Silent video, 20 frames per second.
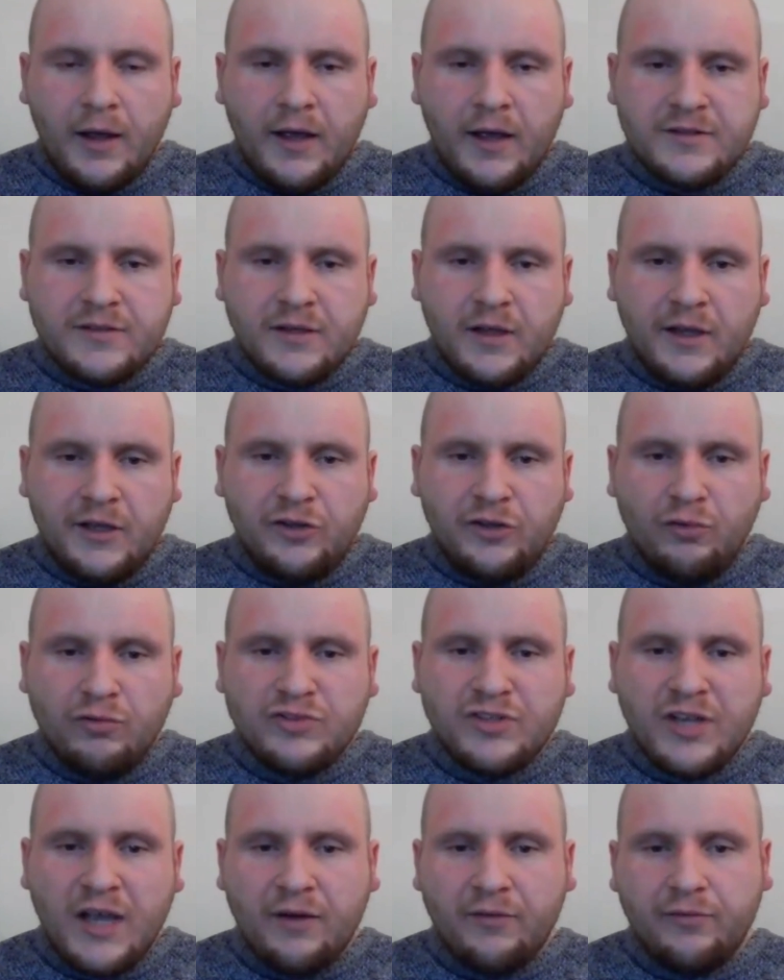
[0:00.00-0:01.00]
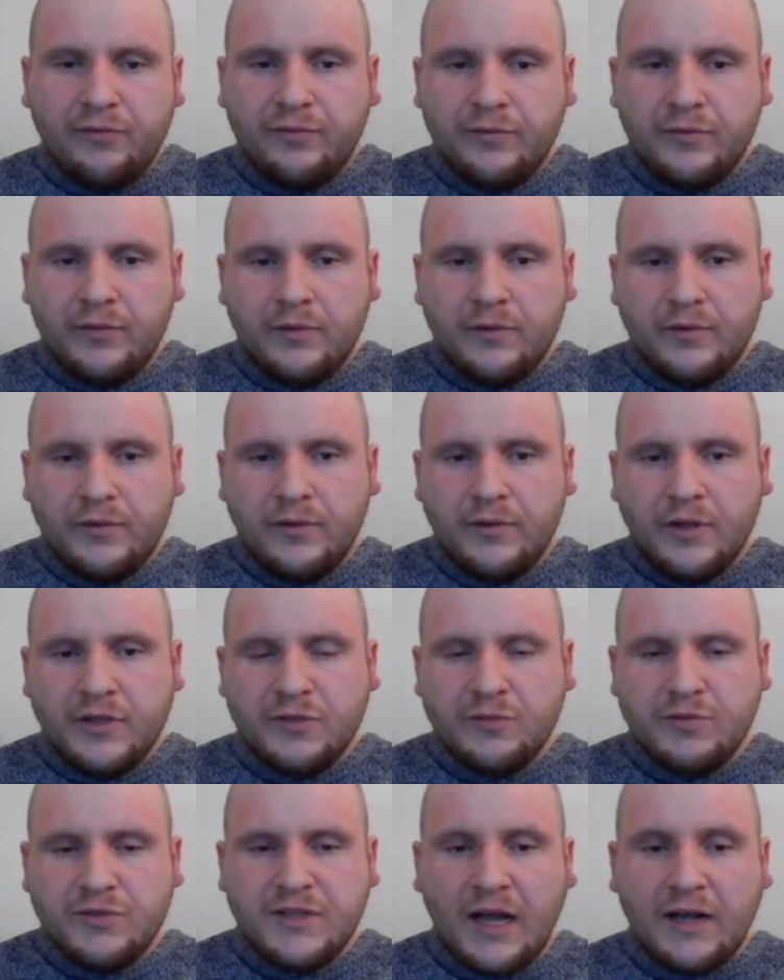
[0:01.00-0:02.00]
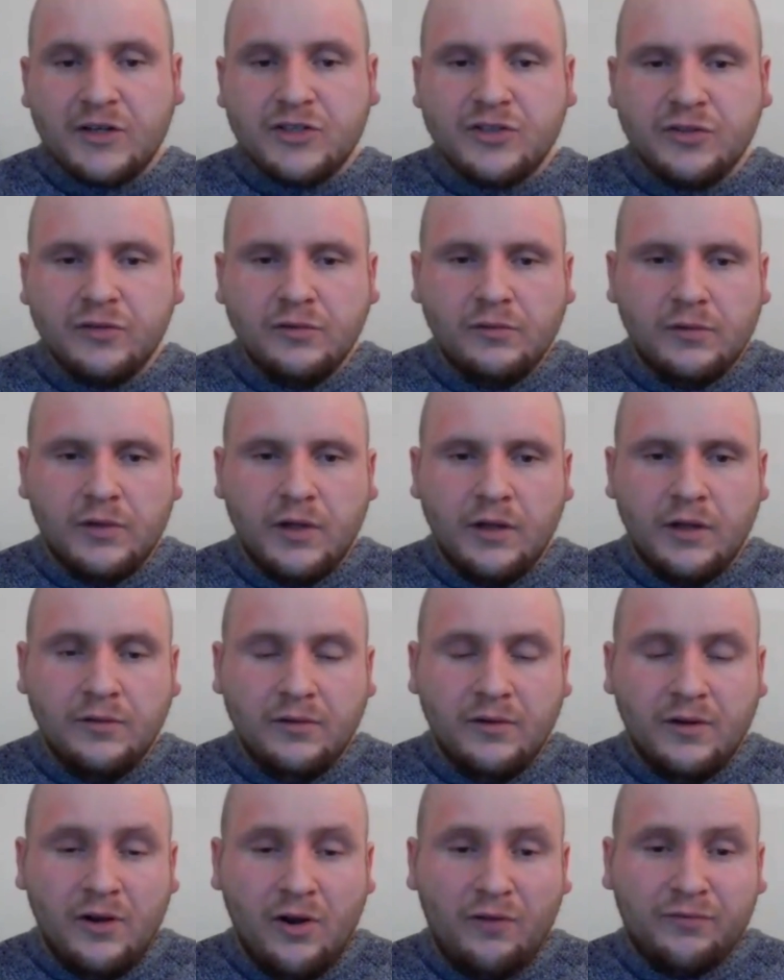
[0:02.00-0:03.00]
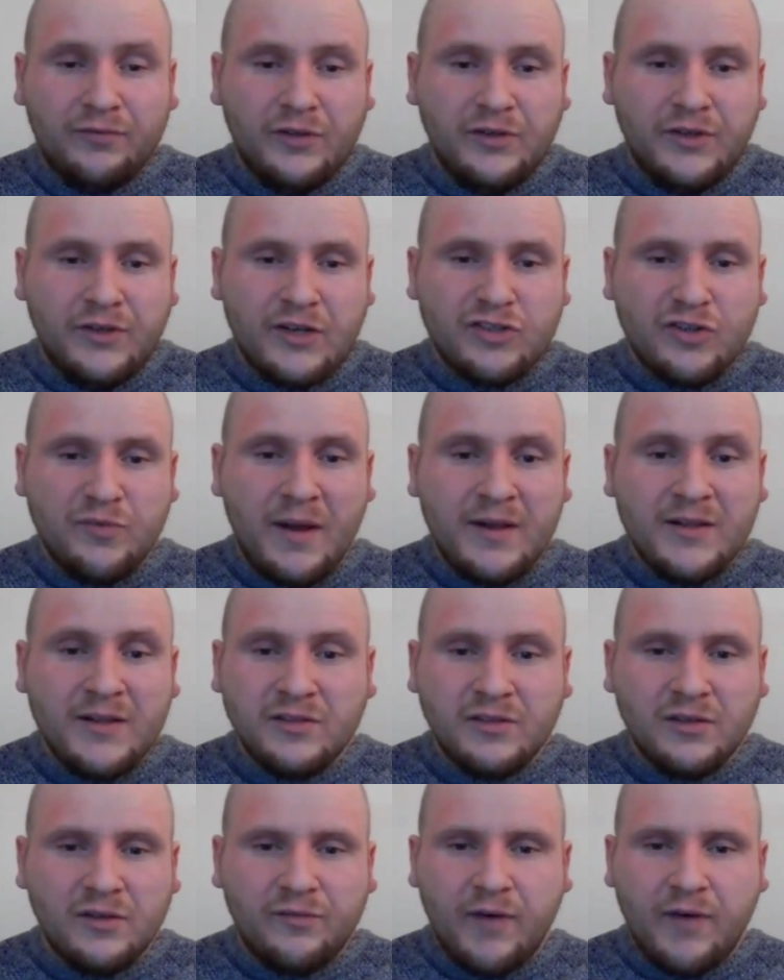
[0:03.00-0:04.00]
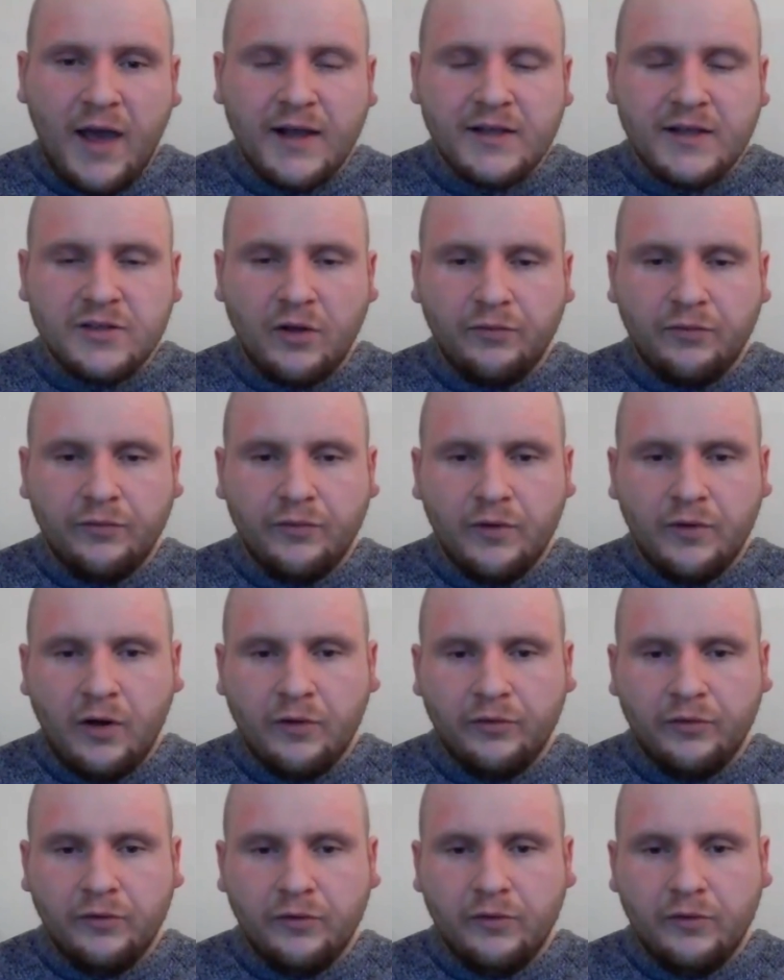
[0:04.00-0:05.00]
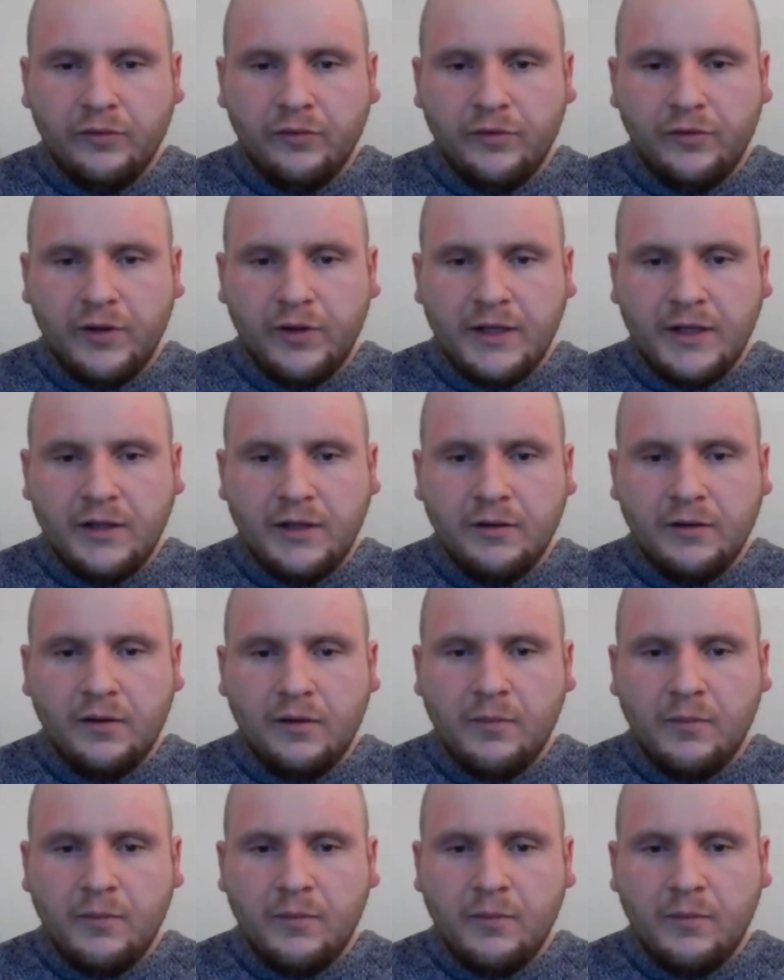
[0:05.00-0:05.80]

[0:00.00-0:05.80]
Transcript: as it does have a substantial and often detrimental effect on the